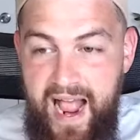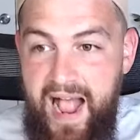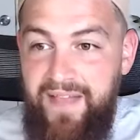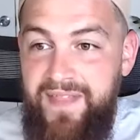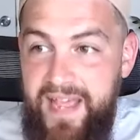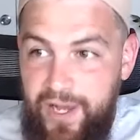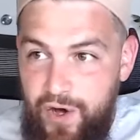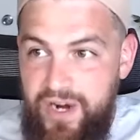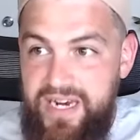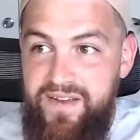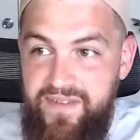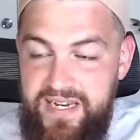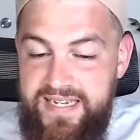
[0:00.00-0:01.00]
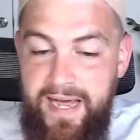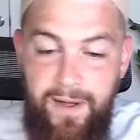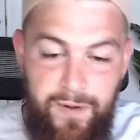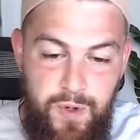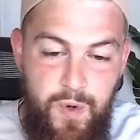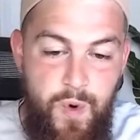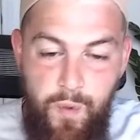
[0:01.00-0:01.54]
and they couldn't even tell
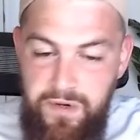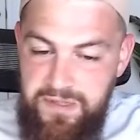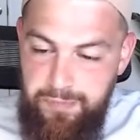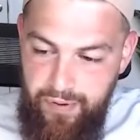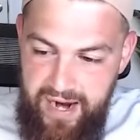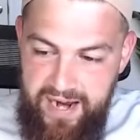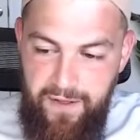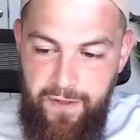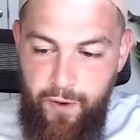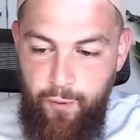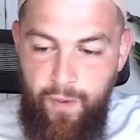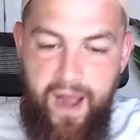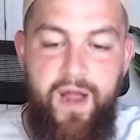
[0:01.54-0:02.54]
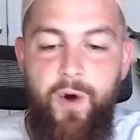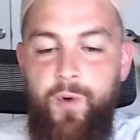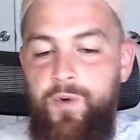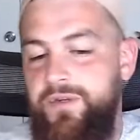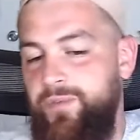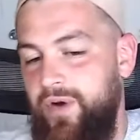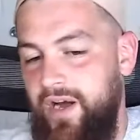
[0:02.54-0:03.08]
you who was praying on their right or who
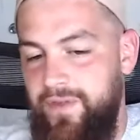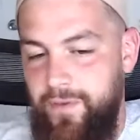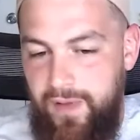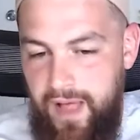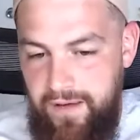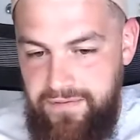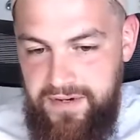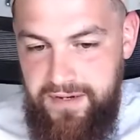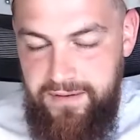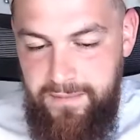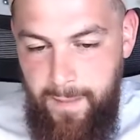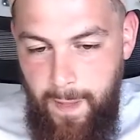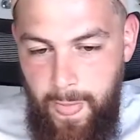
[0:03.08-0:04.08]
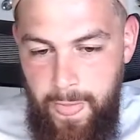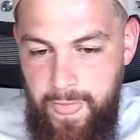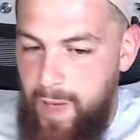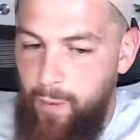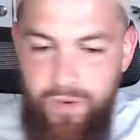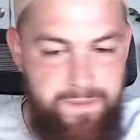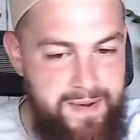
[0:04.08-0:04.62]
was praying on their left.
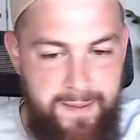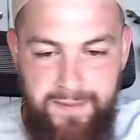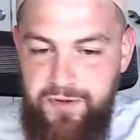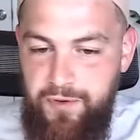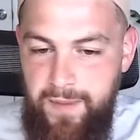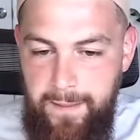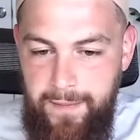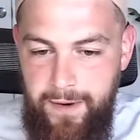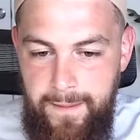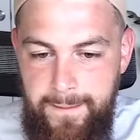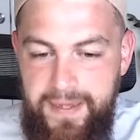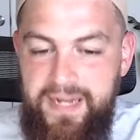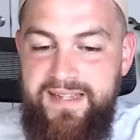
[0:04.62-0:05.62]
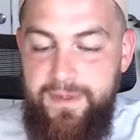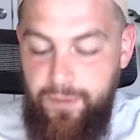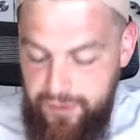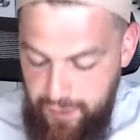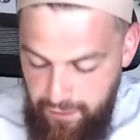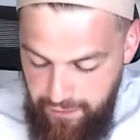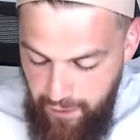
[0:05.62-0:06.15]
They wouldn't be able to remember because they were
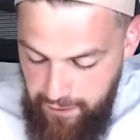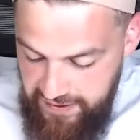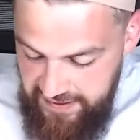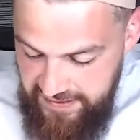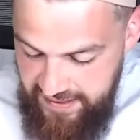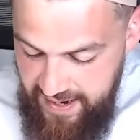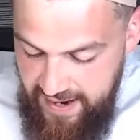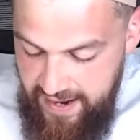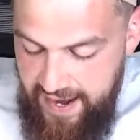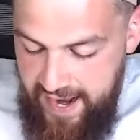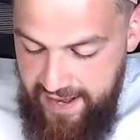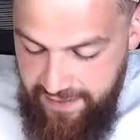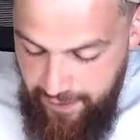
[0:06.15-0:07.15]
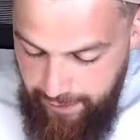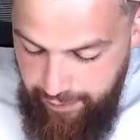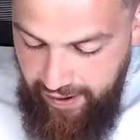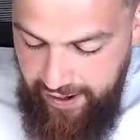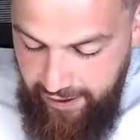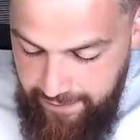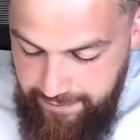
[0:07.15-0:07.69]
so focused in their
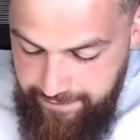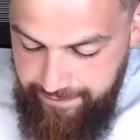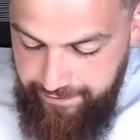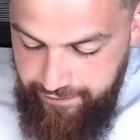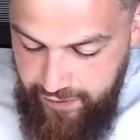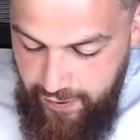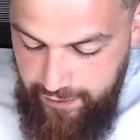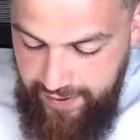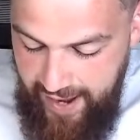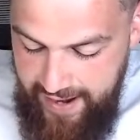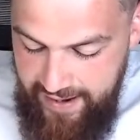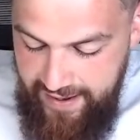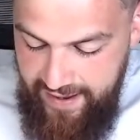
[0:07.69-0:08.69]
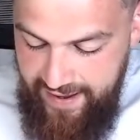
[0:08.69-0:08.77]
prayer. Okay?